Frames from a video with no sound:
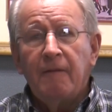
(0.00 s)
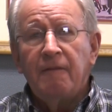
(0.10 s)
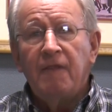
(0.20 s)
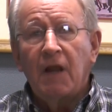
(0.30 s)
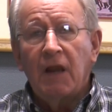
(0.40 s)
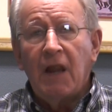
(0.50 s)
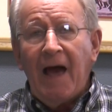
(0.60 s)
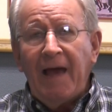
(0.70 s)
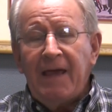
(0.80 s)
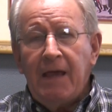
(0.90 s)
"The
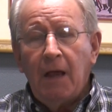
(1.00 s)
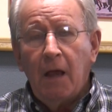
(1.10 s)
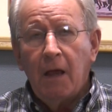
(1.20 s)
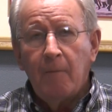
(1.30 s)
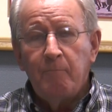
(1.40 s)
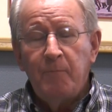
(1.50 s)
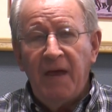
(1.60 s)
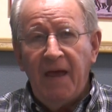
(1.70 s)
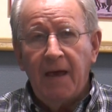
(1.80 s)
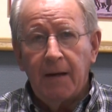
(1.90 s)
lying
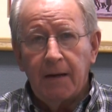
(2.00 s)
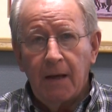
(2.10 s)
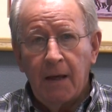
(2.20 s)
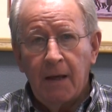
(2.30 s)
pen